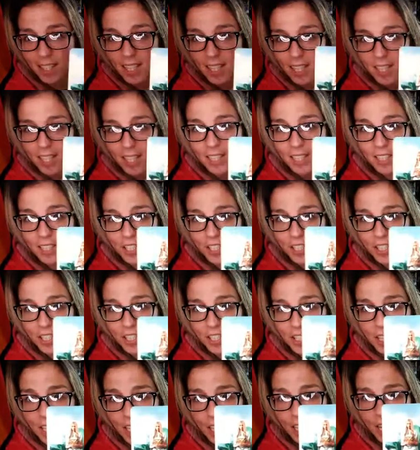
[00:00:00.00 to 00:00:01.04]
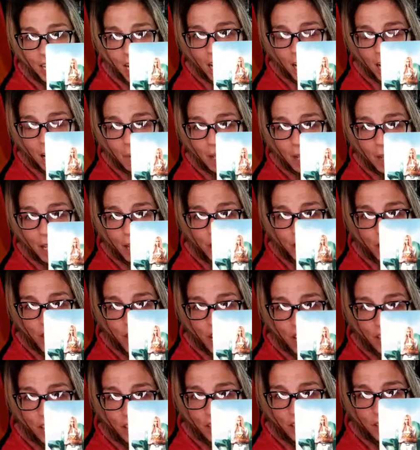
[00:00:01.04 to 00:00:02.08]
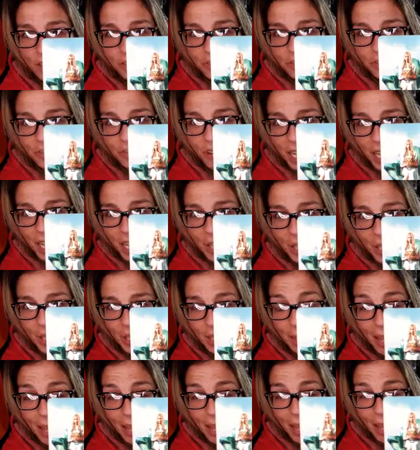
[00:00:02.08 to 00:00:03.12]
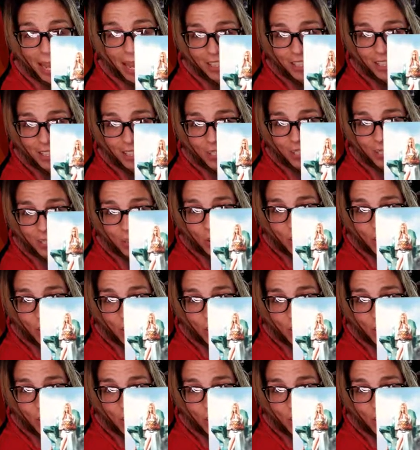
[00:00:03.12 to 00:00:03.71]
into this cup, trying to find out the patterns or the